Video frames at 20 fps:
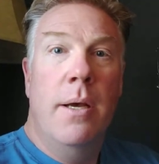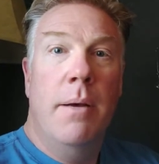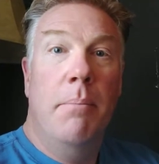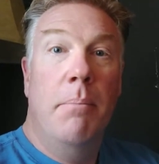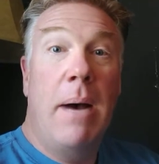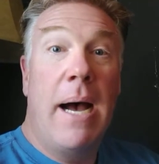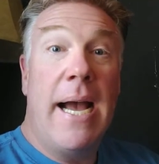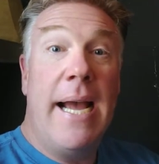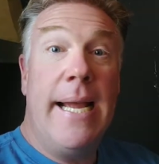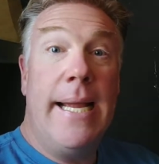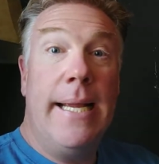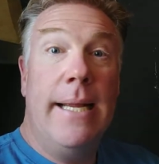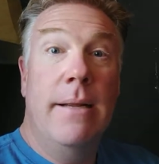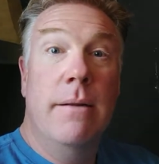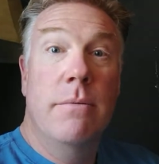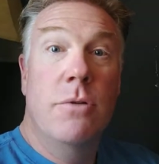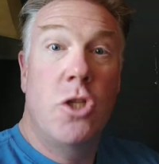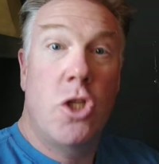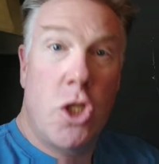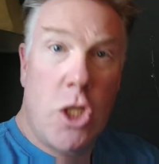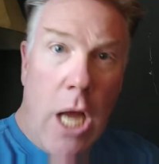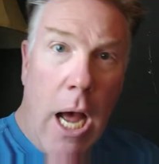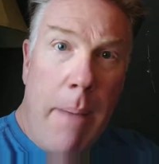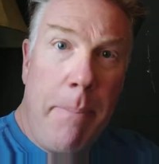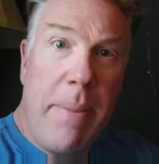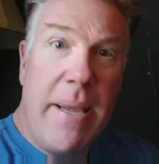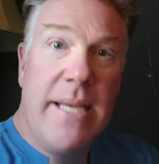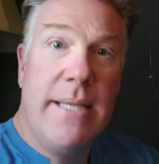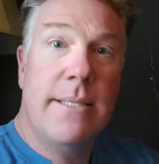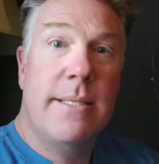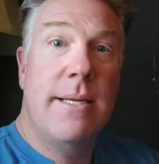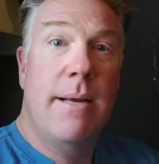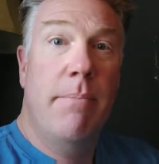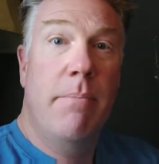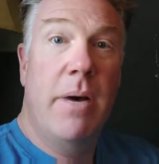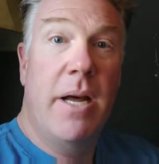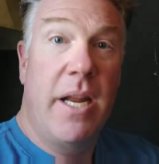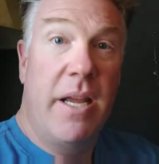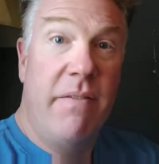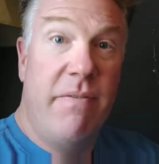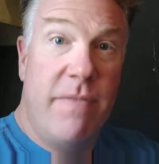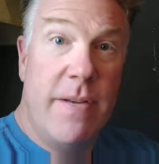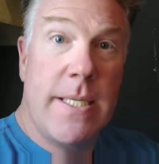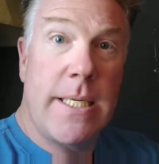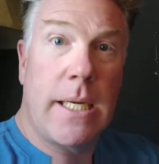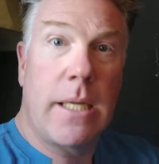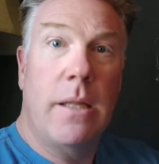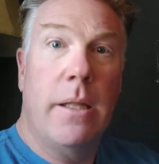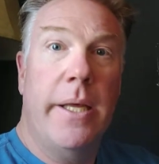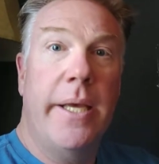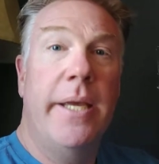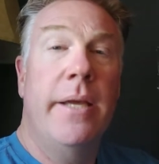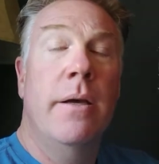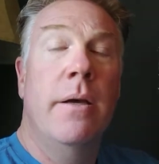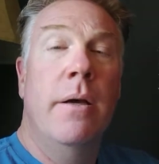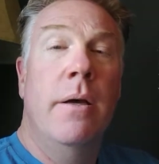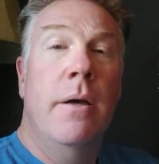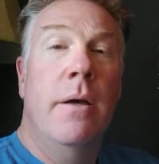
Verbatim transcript: by stopping somebody physically?